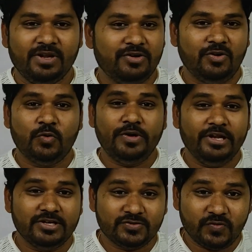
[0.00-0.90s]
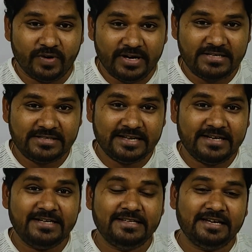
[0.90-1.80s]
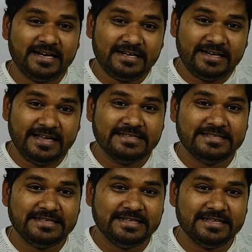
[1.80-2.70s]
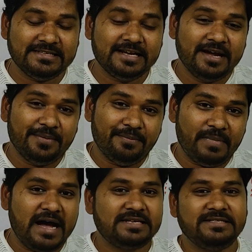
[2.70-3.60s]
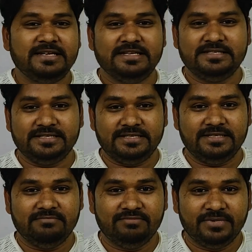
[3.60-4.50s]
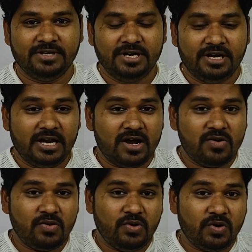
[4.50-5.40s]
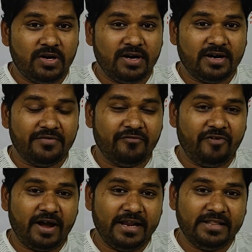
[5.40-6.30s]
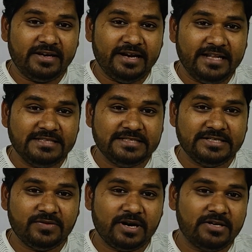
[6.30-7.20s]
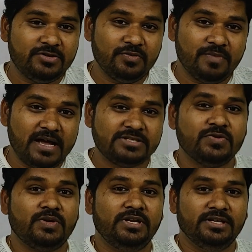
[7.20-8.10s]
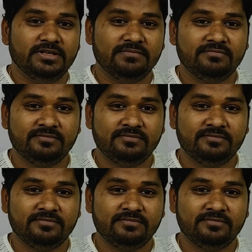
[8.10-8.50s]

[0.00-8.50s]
No, dear students, that density is mass density. Now don't confine the density word to mass only.